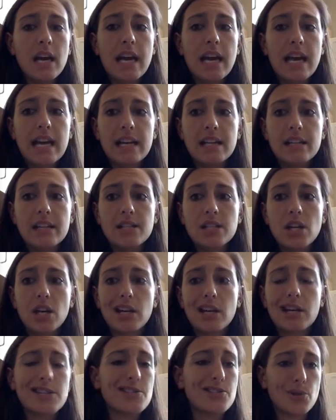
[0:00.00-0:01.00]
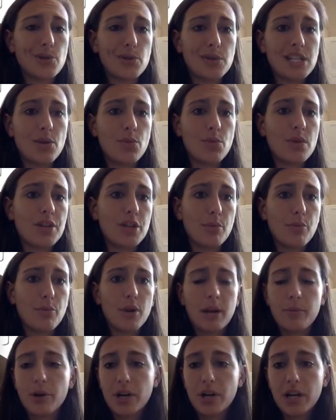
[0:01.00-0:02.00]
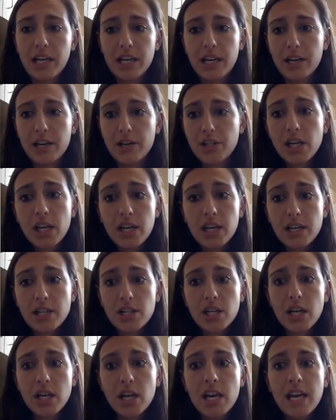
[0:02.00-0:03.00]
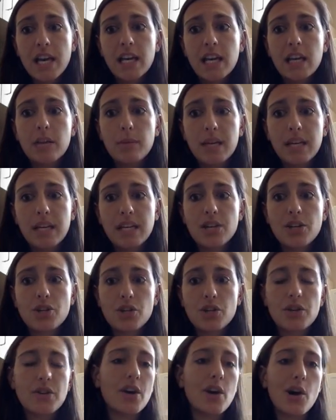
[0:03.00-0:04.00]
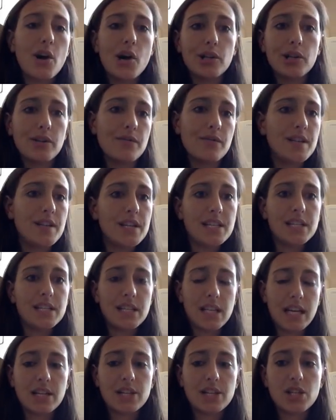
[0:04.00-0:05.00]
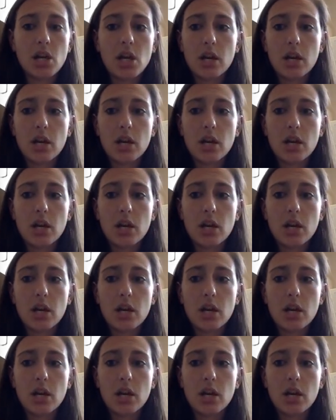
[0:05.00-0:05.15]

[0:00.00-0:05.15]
and are consulting with your primary care doctor and making sure that all of these things